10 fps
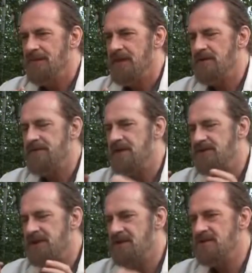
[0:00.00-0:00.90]
if the
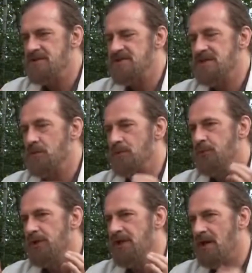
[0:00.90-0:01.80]
intelligence they were
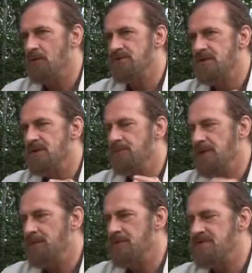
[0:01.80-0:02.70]
putting out in the
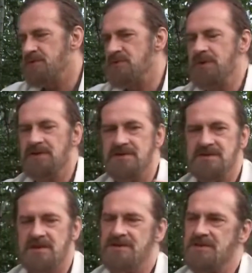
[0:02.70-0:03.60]
papers was being
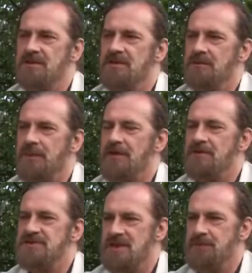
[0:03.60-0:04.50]
discussed by the
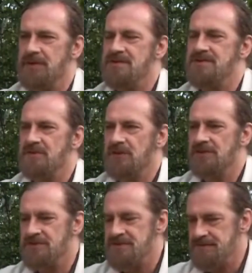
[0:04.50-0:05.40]
recipients, the
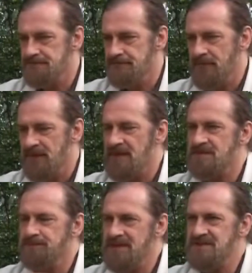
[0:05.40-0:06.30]
readers.
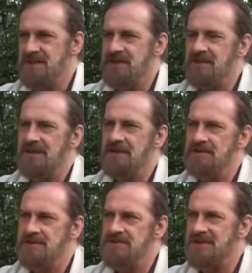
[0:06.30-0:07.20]
That's basic
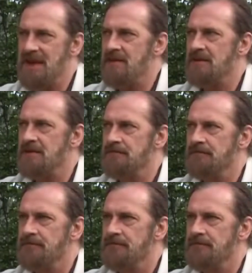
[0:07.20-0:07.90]
intelligence gathering.